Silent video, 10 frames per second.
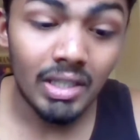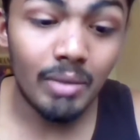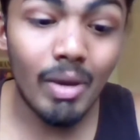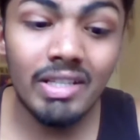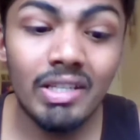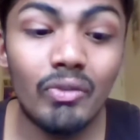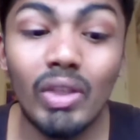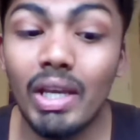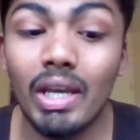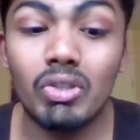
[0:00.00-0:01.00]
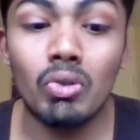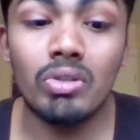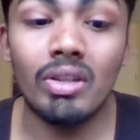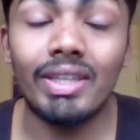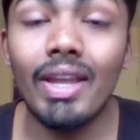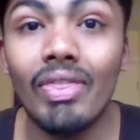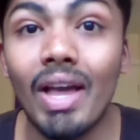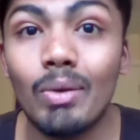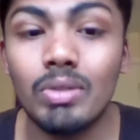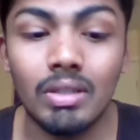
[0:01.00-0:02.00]
Imagine if they get chosen
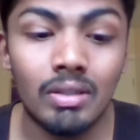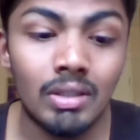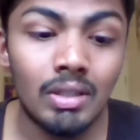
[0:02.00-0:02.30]
10,000,